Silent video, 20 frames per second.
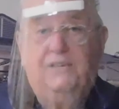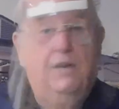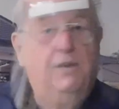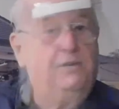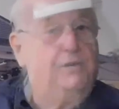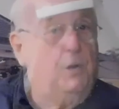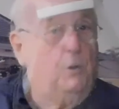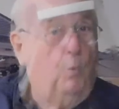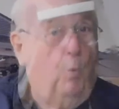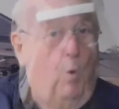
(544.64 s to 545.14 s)
is
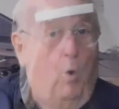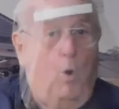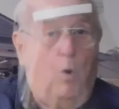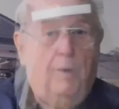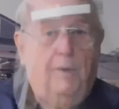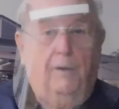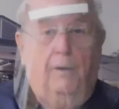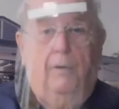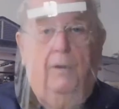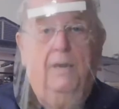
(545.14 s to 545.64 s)
there
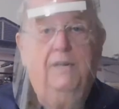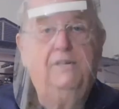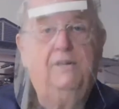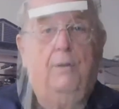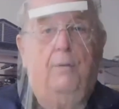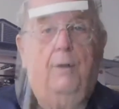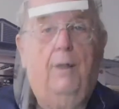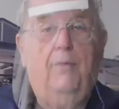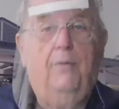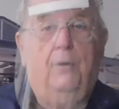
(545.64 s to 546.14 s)
water, is
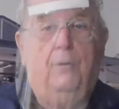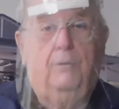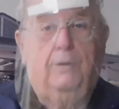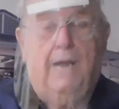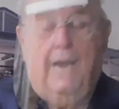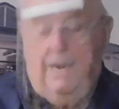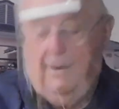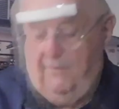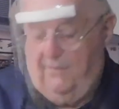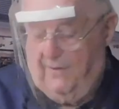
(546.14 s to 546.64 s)
there other
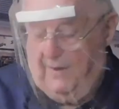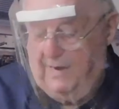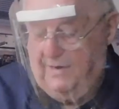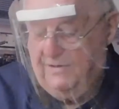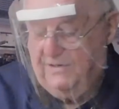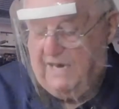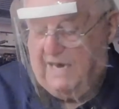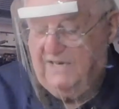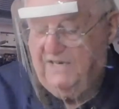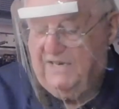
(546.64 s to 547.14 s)
kind of
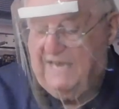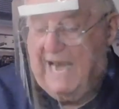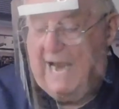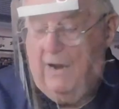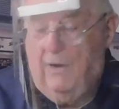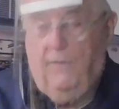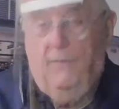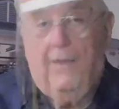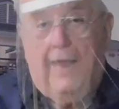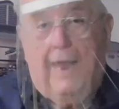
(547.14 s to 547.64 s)
things that's down
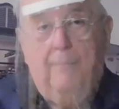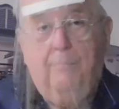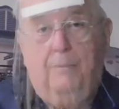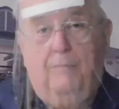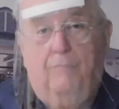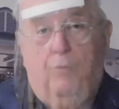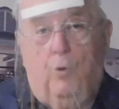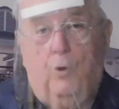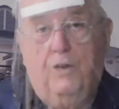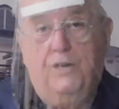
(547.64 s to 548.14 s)
on that
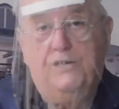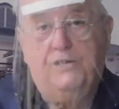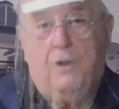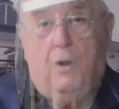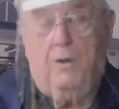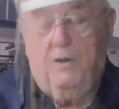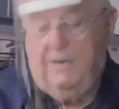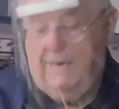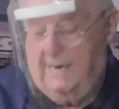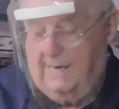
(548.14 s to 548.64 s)
before you
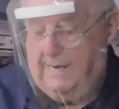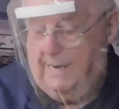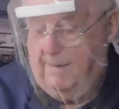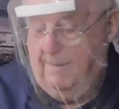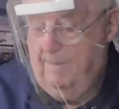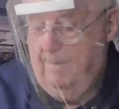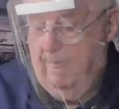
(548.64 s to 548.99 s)
start digging.